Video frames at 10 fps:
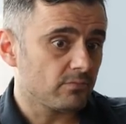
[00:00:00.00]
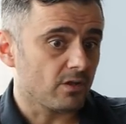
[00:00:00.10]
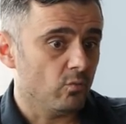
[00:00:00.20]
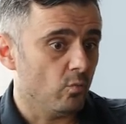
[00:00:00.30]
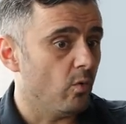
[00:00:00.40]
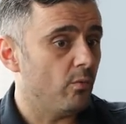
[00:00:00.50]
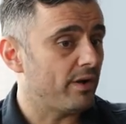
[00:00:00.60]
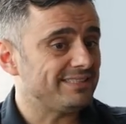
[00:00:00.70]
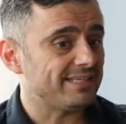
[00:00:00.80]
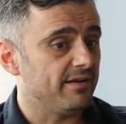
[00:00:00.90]
Mm-hmm. What would
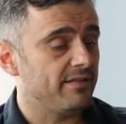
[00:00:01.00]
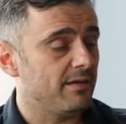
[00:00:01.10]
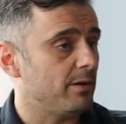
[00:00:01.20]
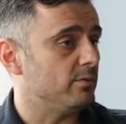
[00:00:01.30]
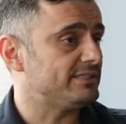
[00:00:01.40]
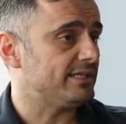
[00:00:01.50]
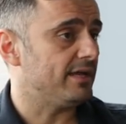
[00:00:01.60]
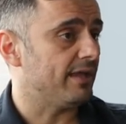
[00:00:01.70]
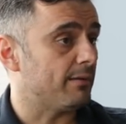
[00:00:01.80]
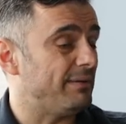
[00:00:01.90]
I say to them? I would
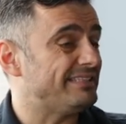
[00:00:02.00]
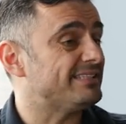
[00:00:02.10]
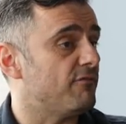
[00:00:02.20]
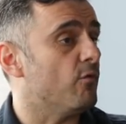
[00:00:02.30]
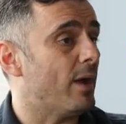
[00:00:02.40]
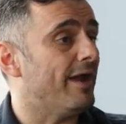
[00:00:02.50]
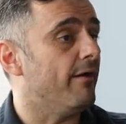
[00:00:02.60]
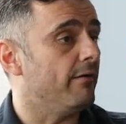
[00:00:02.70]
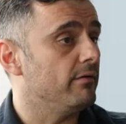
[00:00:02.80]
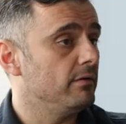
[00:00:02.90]
say like be
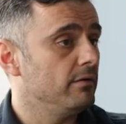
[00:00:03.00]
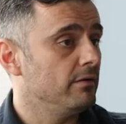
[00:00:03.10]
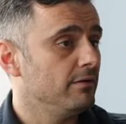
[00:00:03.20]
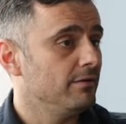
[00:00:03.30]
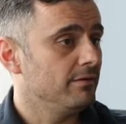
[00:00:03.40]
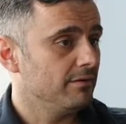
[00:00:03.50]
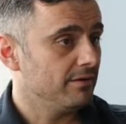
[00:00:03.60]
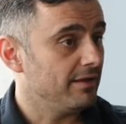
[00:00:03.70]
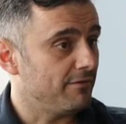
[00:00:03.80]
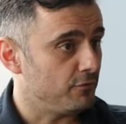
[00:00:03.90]
self-aware.
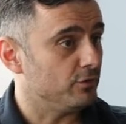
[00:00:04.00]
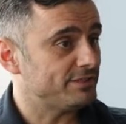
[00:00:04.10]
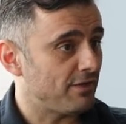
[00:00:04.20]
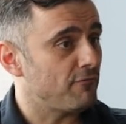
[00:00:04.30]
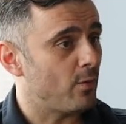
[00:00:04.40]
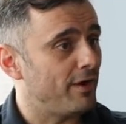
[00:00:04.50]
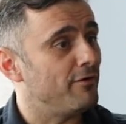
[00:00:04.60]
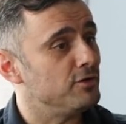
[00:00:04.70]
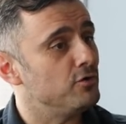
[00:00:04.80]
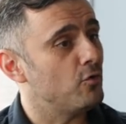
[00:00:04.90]
If you're self-aware
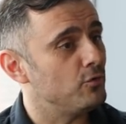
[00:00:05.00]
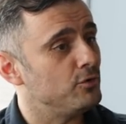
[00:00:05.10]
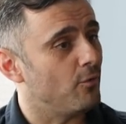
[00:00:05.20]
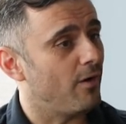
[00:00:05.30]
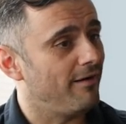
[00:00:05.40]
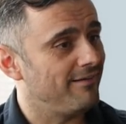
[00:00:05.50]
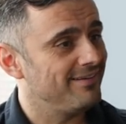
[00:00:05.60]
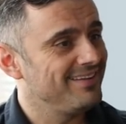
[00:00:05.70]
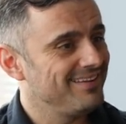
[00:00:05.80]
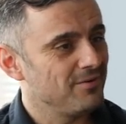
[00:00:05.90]
and you know who you are,
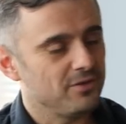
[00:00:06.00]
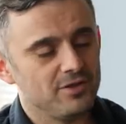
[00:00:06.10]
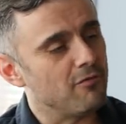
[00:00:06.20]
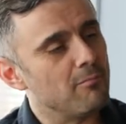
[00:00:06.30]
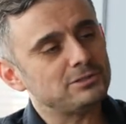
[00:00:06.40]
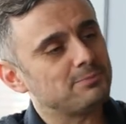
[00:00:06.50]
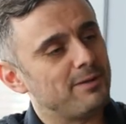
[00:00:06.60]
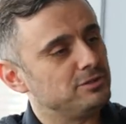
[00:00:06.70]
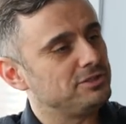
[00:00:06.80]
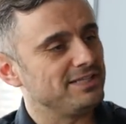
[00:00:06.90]
you have a much
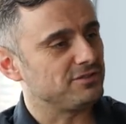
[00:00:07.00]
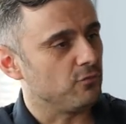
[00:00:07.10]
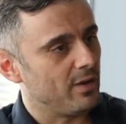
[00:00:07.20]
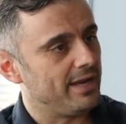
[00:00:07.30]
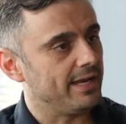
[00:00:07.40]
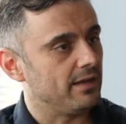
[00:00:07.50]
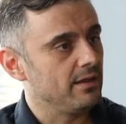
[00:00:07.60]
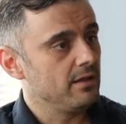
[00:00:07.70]
better chance of winning.